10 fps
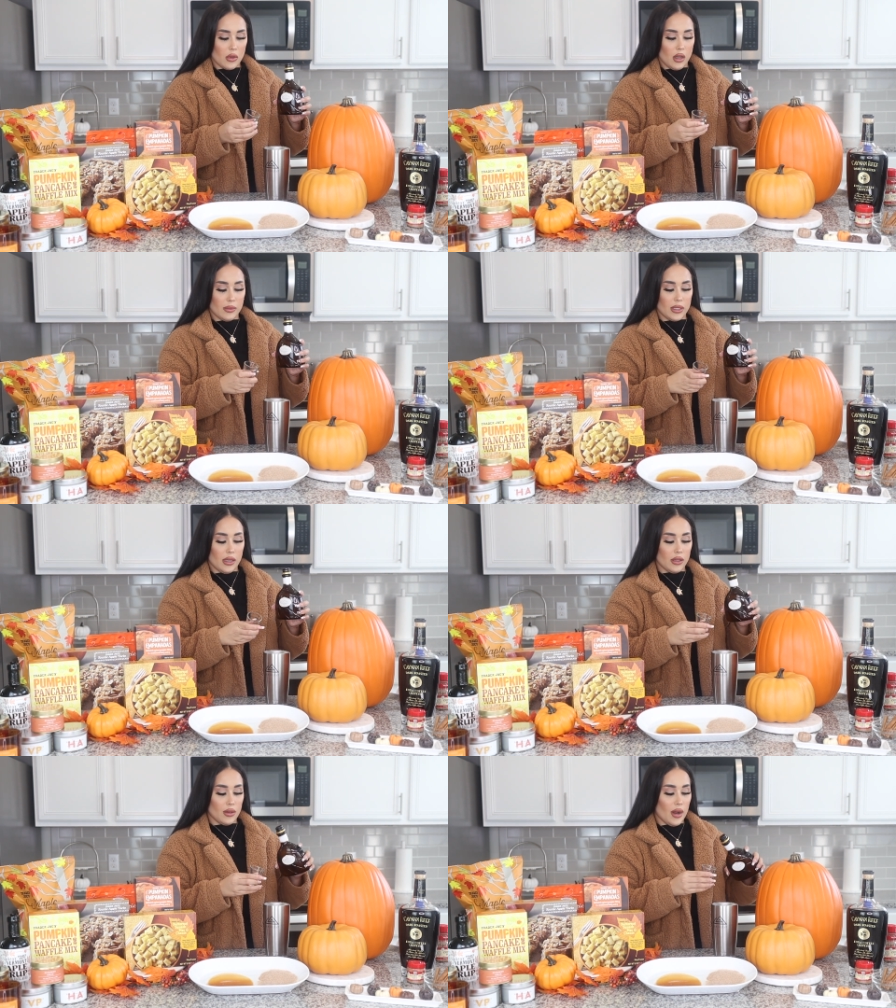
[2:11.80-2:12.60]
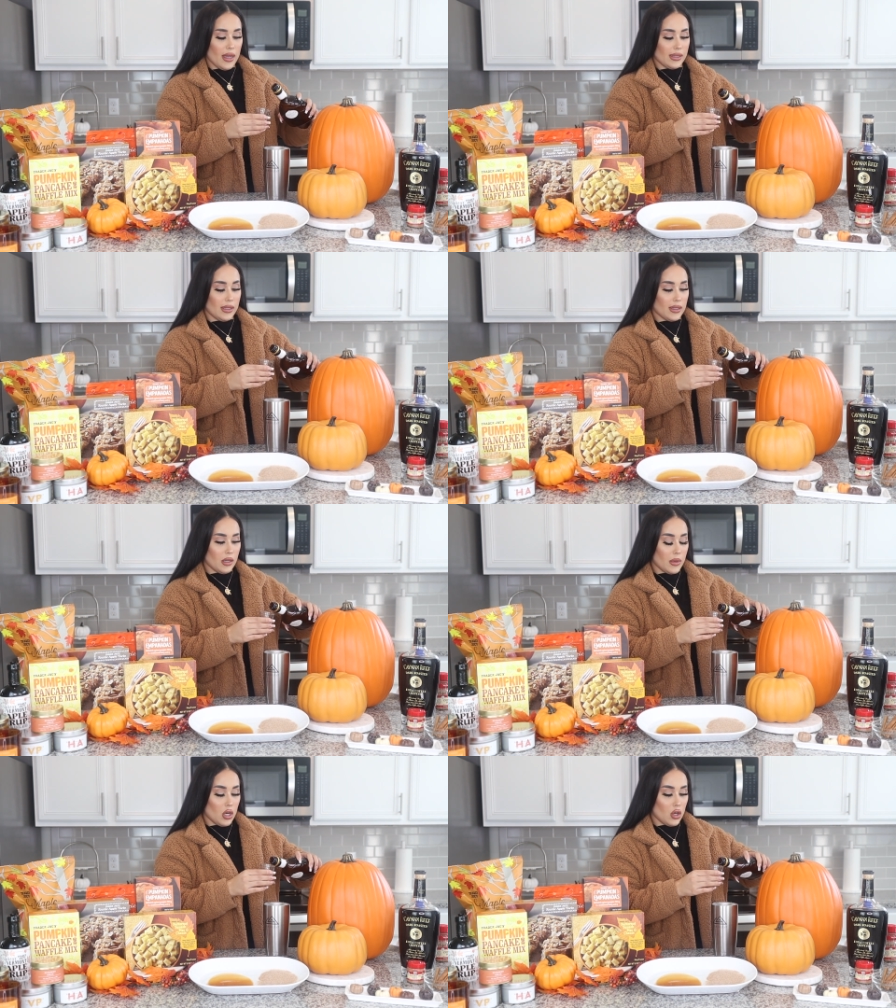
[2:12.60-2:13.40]
I'm telling you guys, this is
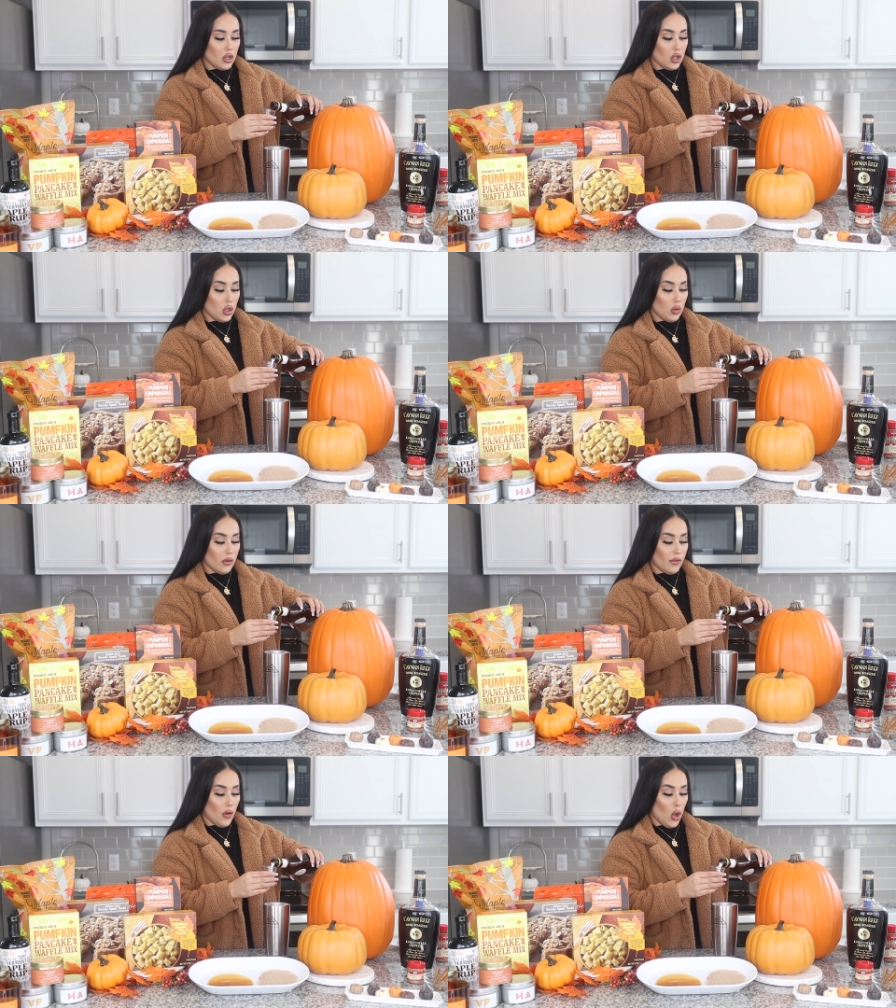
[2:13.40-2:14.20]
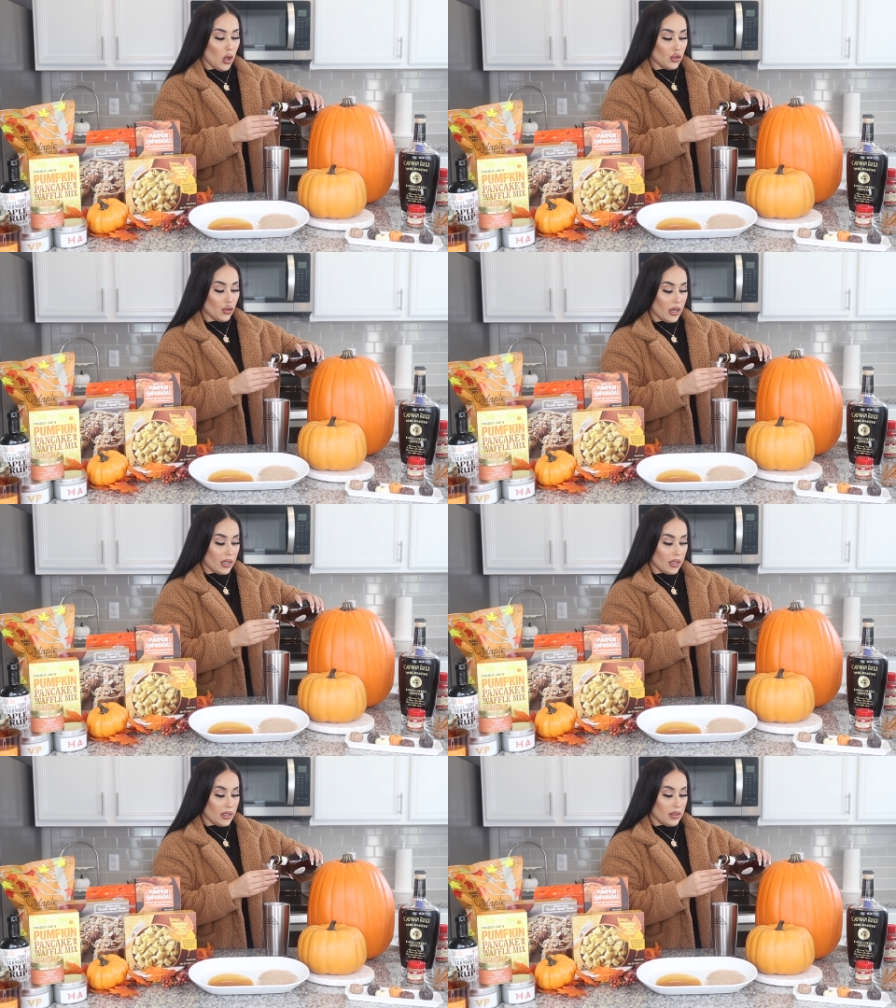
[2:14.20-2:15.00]
gonna be your new fall drink.
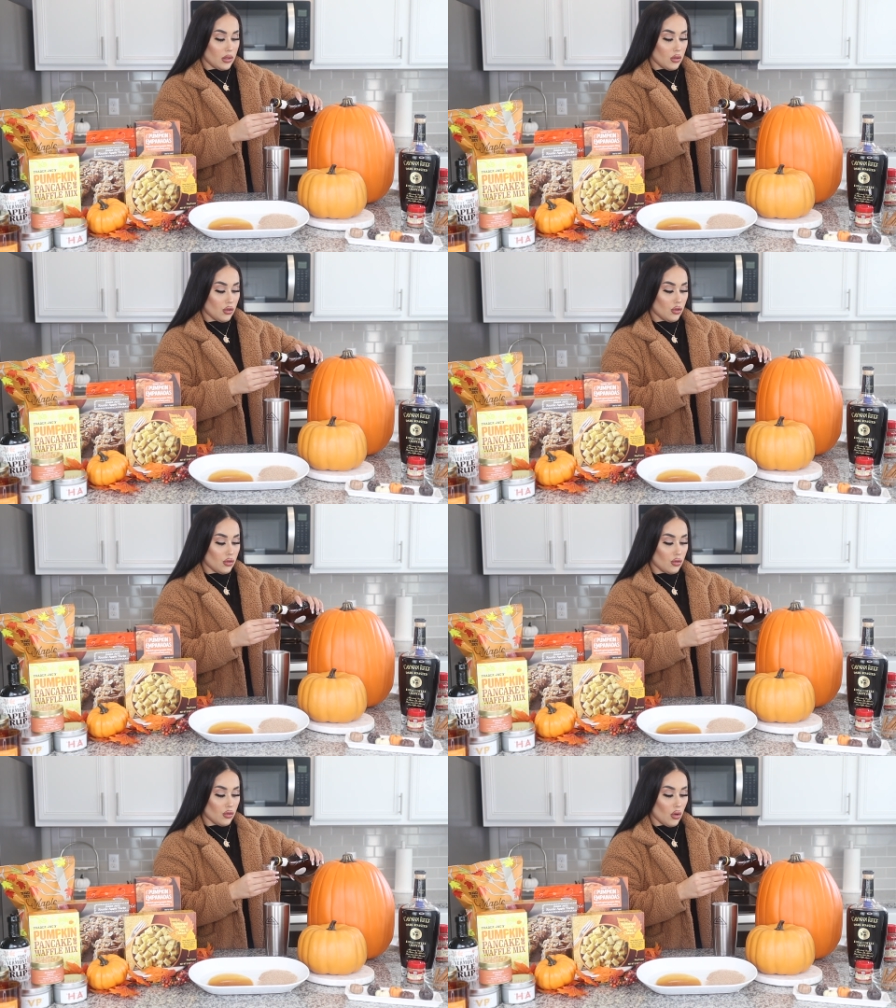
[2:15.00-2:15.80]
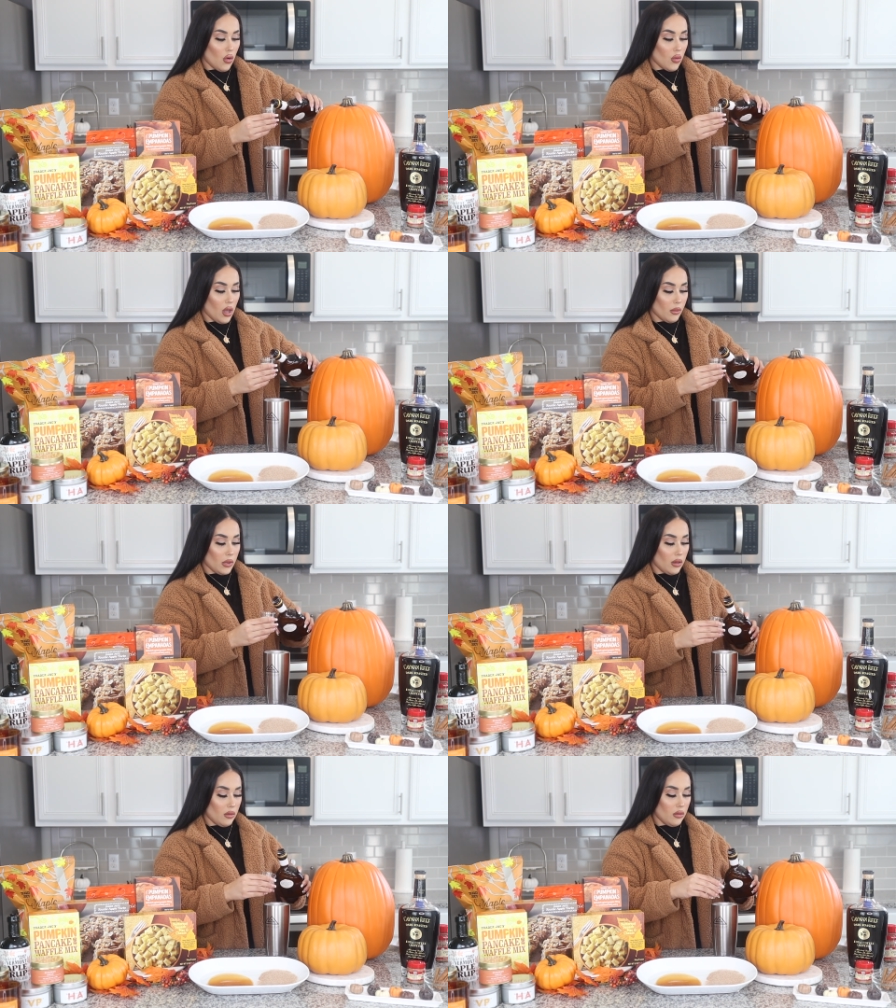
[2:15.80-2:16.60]
It's so
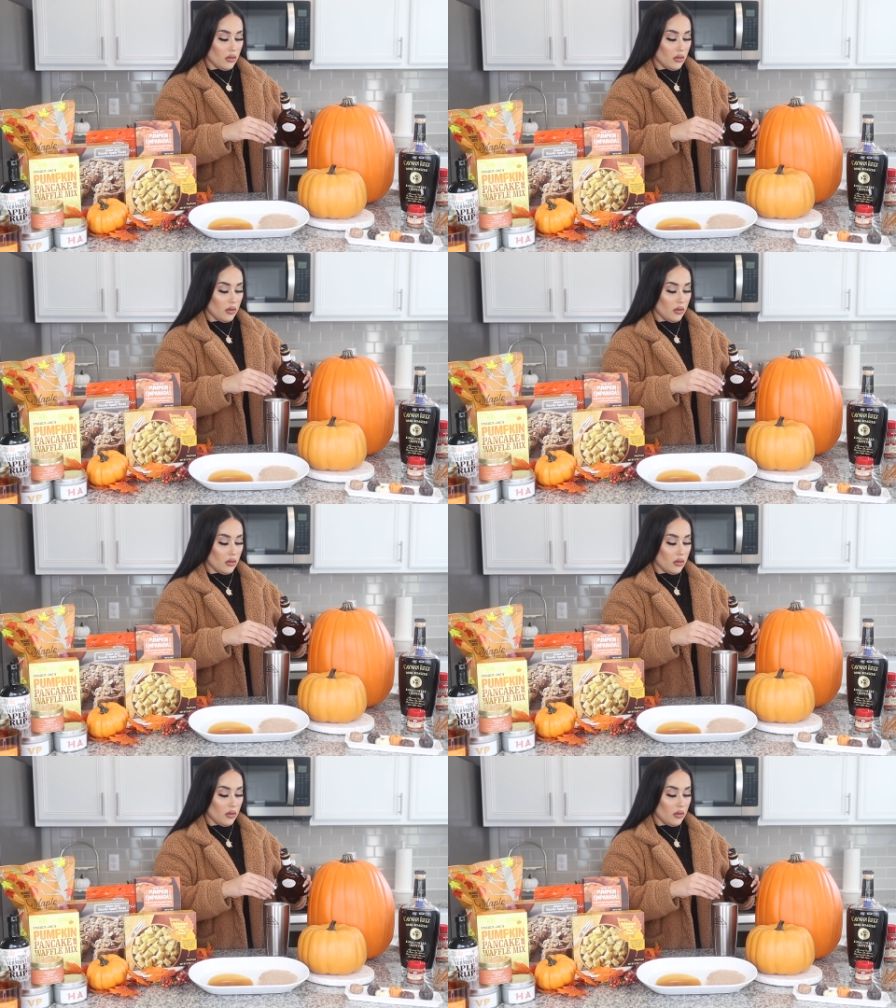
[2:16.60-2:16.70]
yummy.